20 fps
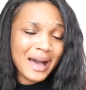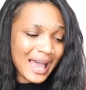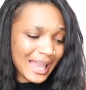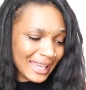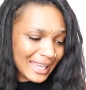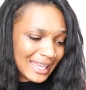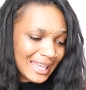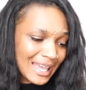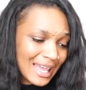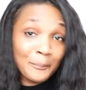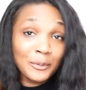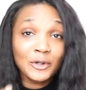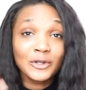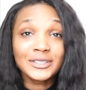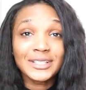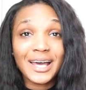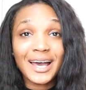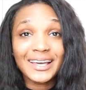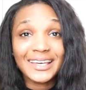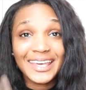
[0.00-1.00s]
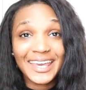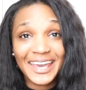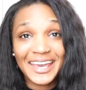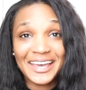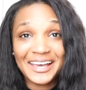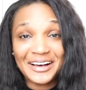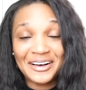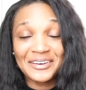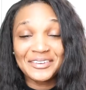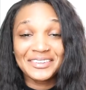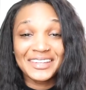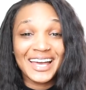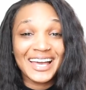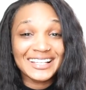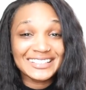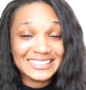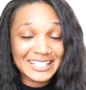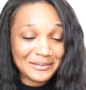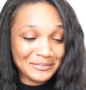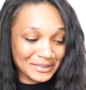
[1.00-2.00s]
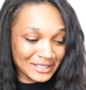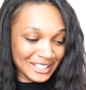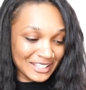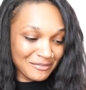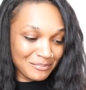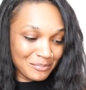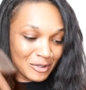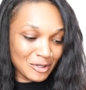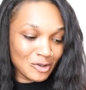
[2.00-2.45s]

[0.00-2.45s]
by Buddha Kale. That's, I believe,